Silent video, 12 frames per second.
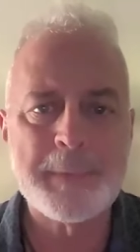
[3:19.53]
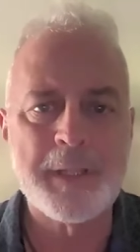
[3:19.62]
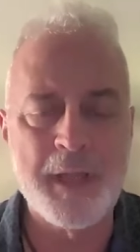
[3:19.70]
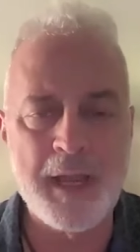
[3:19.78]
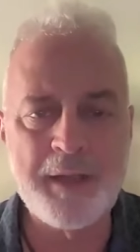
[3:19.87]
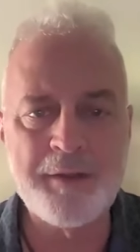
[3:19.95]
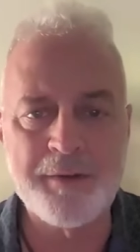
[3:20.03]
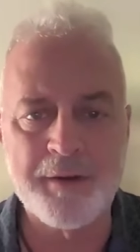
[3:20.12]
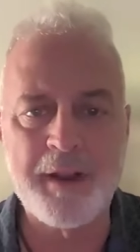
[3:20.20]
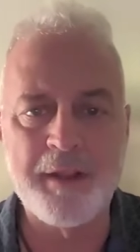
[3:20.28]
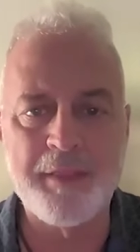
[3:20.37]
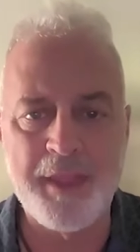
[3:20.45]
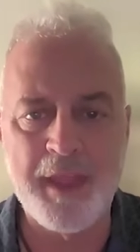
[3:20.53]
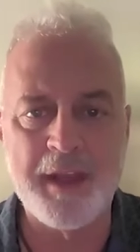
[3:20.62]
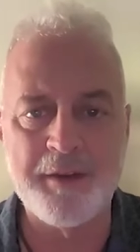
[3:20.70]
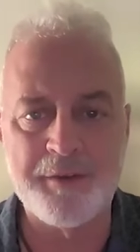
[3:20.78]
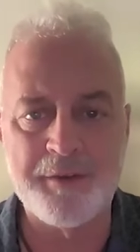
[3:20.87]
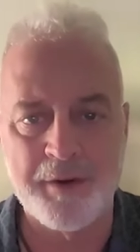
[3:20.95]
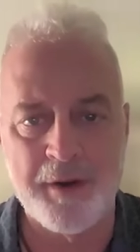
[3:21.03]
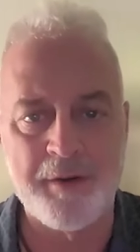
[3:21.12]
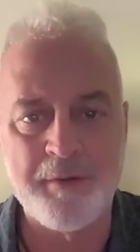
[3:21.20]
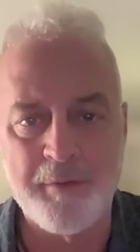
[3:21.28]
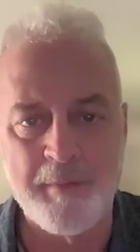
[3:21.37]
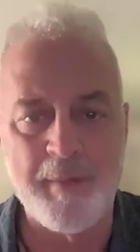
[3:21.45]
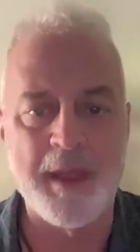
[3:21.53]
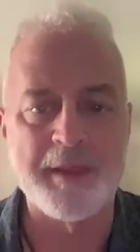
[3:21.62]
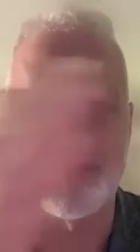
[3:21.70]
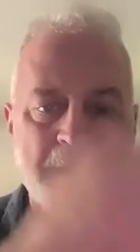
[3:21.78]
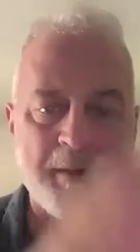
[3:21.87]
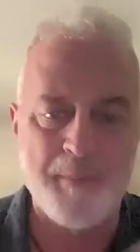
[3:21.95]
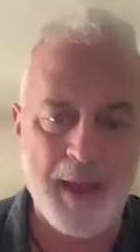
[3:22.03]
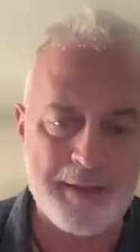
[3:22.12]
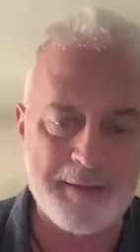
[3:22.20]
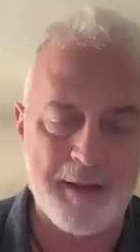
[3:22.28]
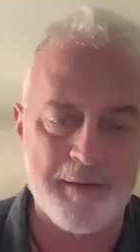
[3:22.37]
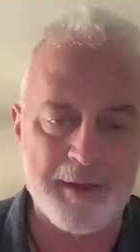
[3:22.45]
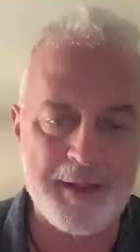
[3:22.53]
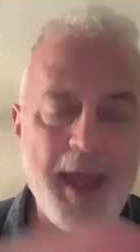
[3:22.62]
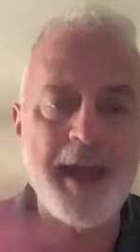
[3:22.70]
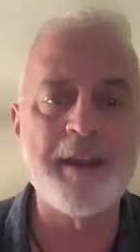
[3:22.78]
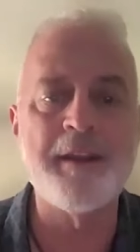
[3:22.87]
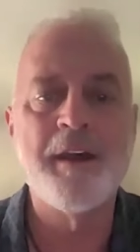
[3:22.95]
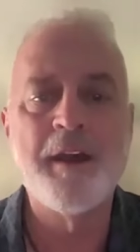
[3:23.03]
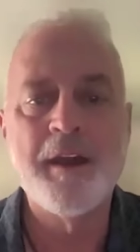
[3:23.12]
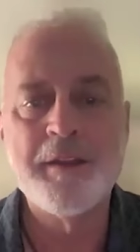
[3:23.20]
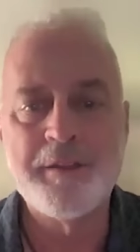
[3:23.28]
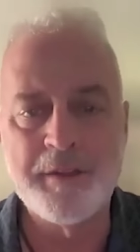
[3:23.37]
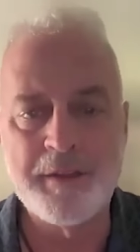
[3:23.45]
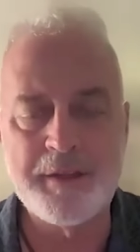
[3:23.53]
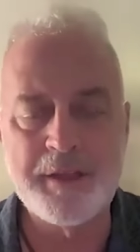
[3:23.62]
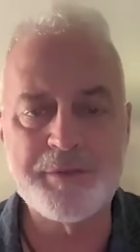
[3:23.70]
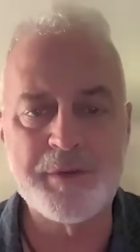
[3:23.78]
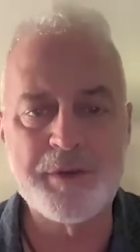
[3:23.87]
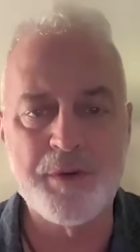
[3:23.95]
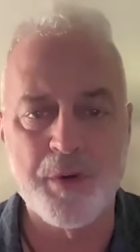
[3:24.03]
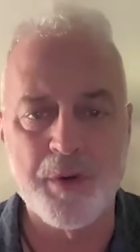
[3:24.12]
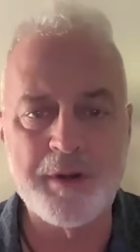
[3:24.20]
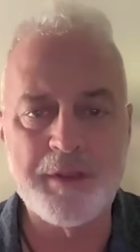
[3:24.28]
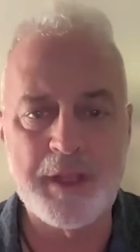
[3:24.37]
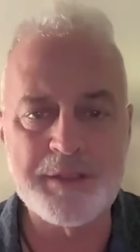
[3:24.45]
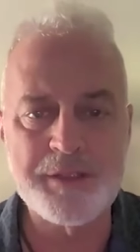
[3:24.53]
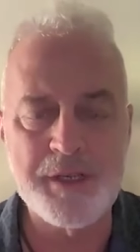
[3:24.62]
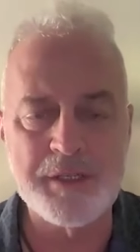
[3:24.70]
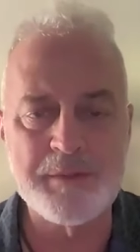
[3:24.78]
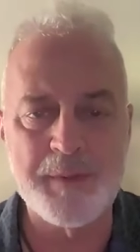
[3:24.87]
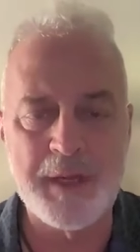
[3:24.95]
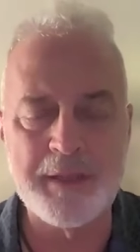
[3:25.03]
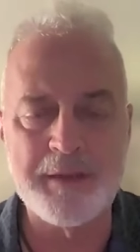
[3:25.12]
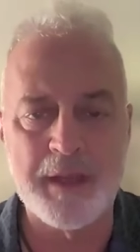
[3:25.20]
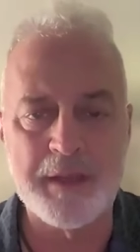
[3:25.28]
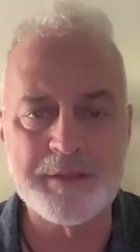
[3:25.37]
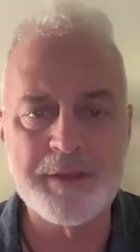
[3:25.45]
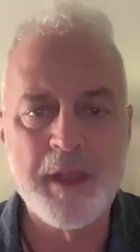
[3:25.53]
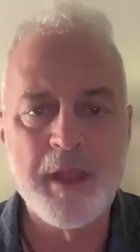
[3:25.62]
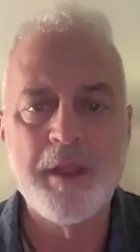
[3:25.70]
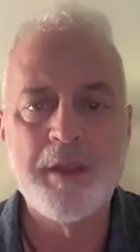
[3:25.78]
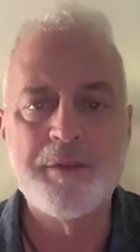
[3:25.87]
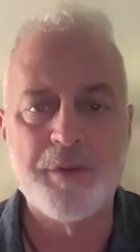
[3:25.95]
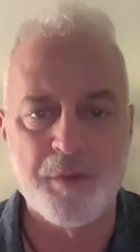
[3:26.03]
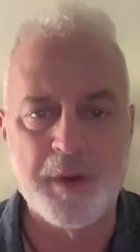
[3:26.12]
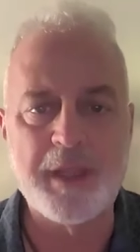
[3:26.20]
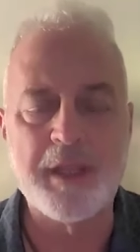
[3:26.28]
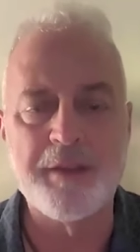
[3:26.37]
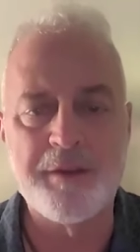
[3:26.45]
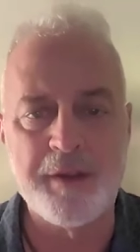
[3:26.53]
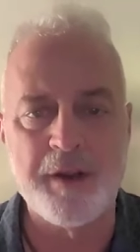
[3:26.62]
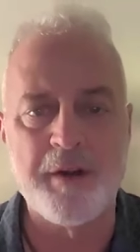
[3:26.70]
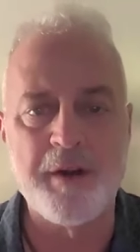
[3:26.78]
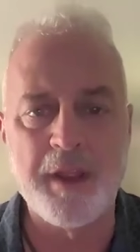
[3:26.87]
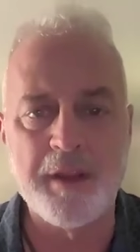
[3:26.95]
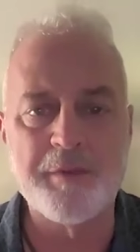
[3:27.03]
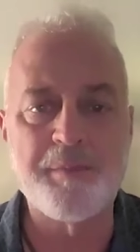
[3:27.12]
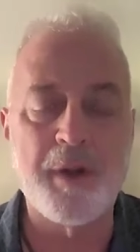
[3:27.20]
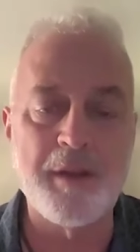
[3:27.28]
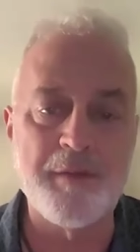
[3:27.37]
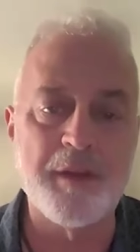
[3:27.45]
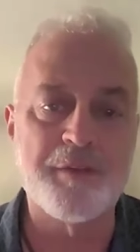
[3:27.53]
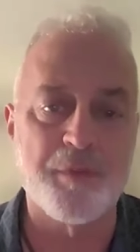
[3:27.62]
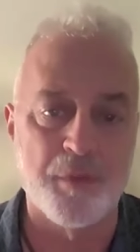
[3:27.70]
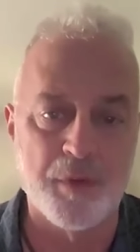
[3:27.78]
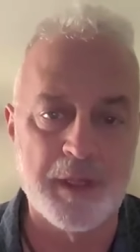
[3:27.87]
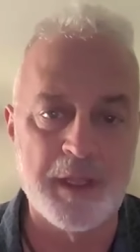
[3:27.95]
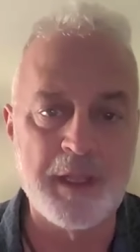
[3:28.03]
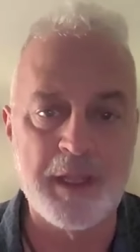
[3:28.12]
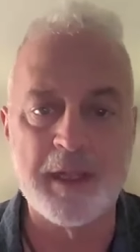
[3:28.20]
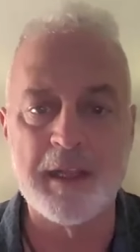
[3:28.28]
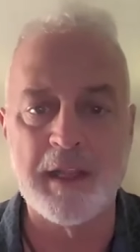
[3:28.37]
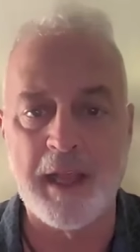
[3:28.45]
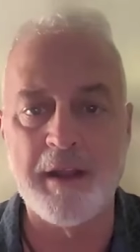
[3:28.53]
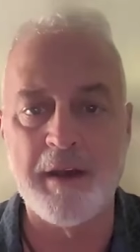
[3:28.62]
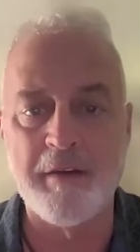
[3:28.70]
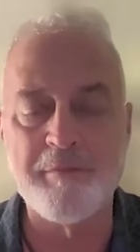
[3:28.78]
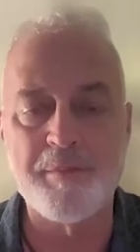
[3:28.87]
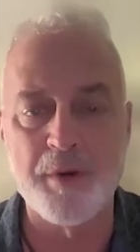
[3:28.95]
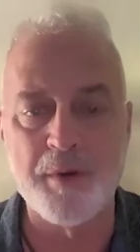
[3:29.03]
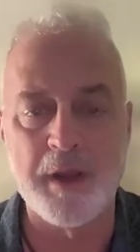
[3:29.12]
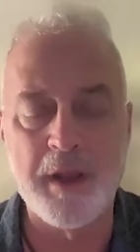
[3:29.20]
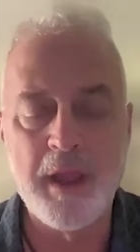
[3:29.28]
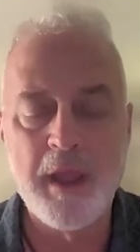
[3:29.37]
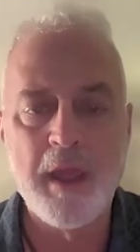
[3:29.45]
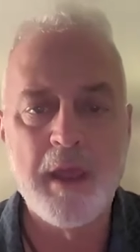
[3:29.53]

The Ninth Circuit then, in turn, remanded it back down again to the district court, that's Judge Benitez, to reconsider his previous ruling in light of Bruen.